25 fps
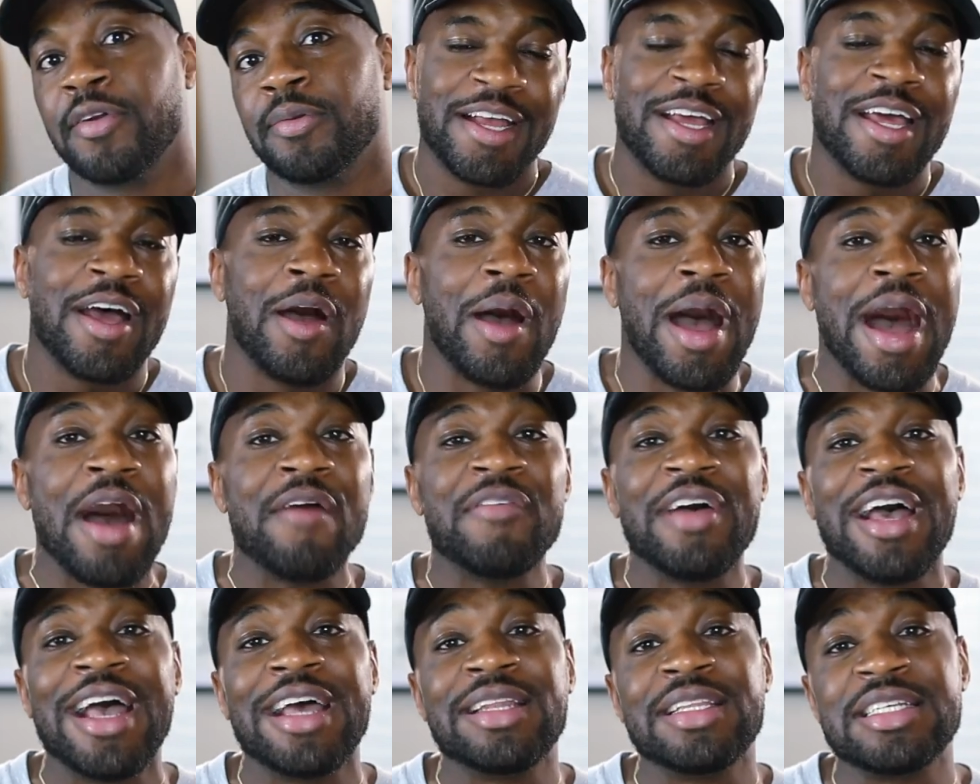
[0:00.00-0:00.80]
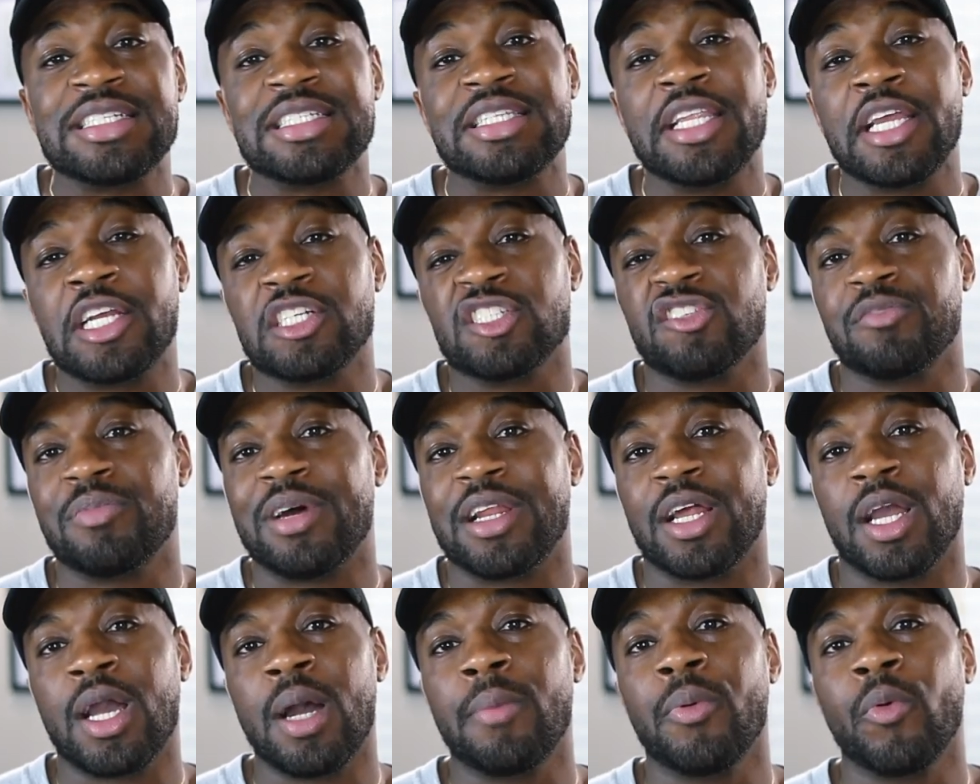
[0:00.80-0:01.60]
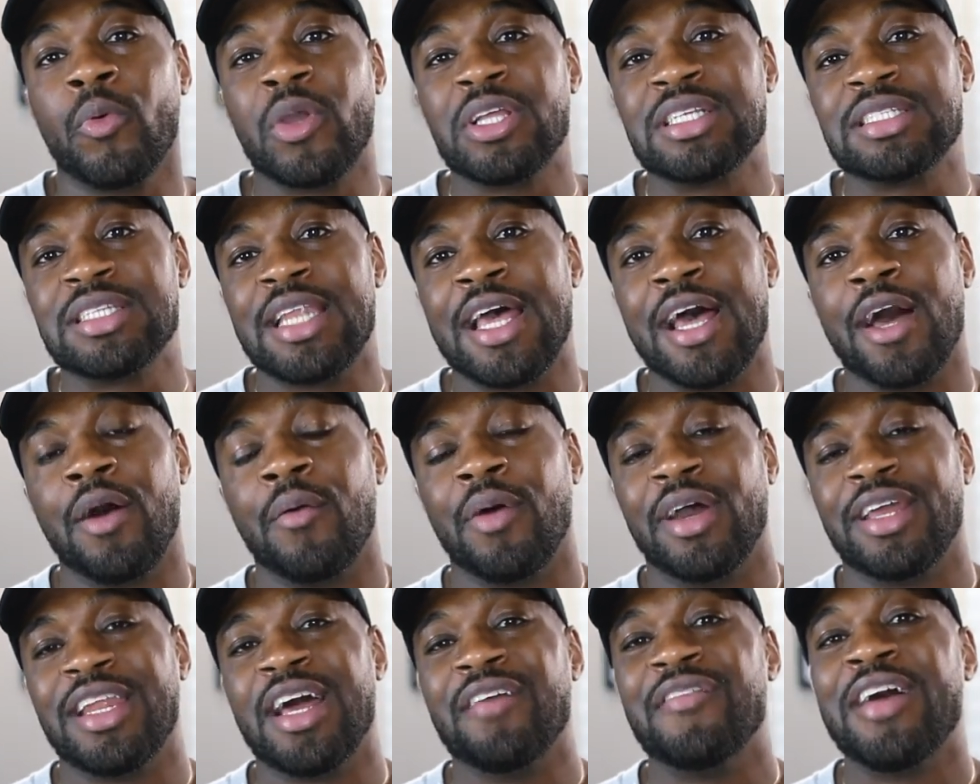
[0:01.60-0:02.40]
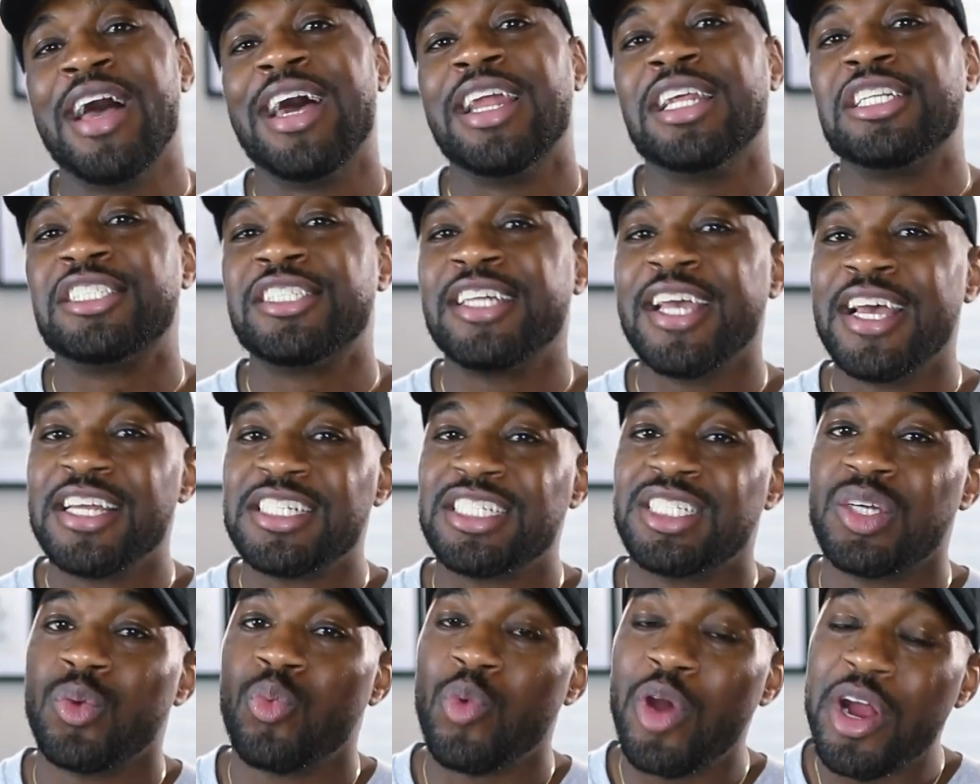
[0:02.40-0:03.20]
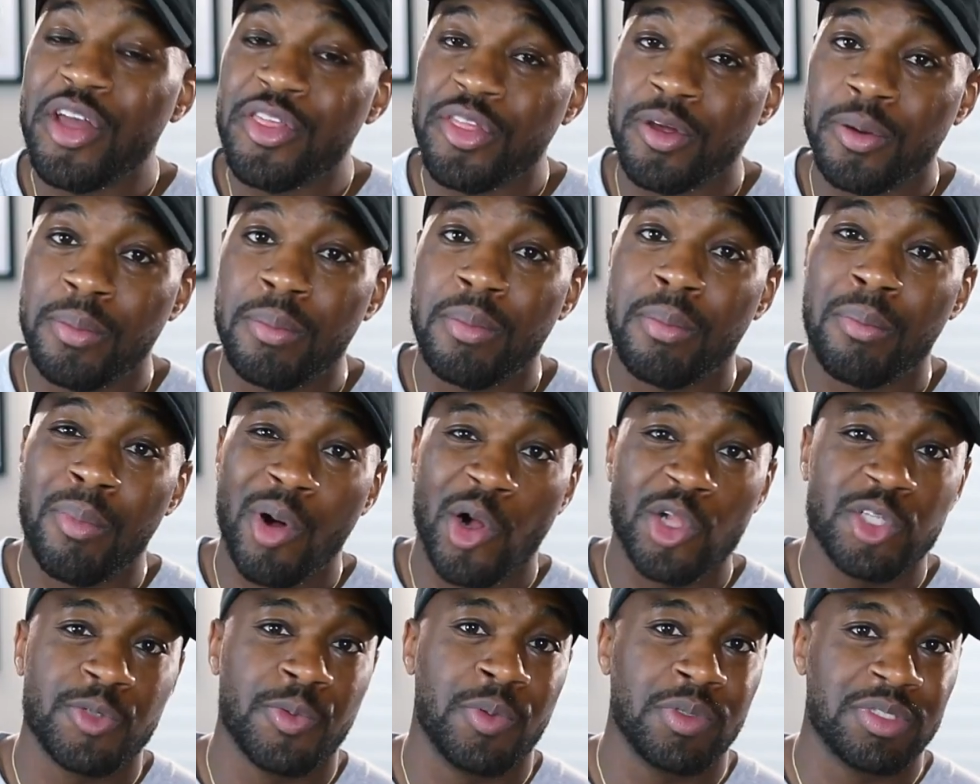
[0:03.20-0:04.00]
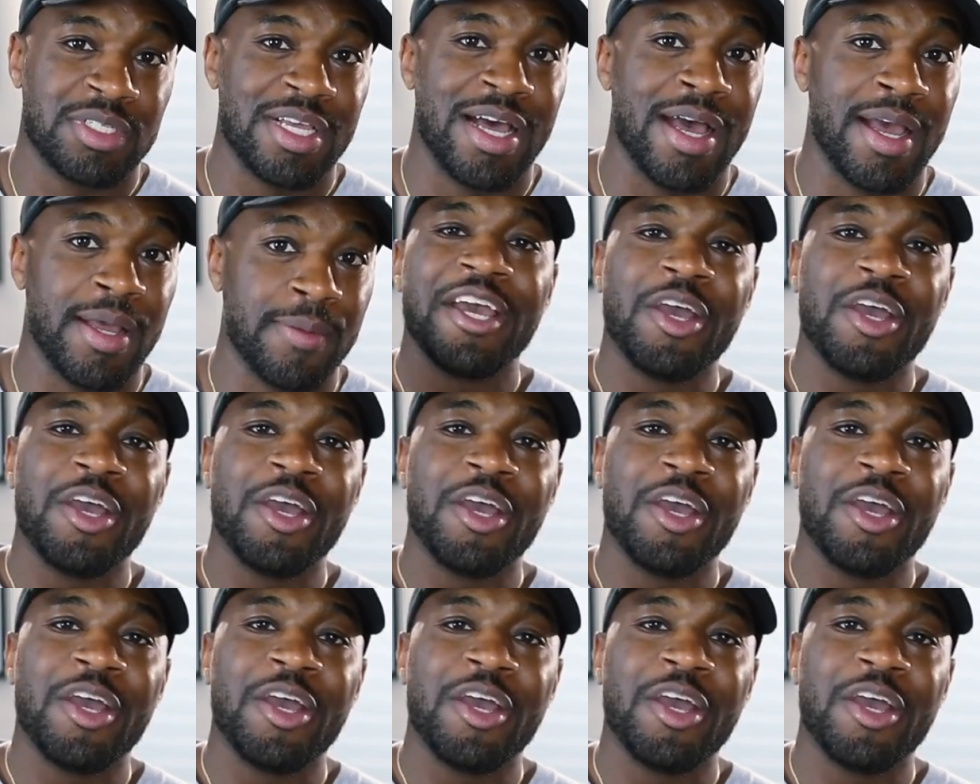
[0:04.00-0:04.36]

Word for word: Now I've had these sneakers for about a couple weeks now, and I've had a chance to wear them multiple times.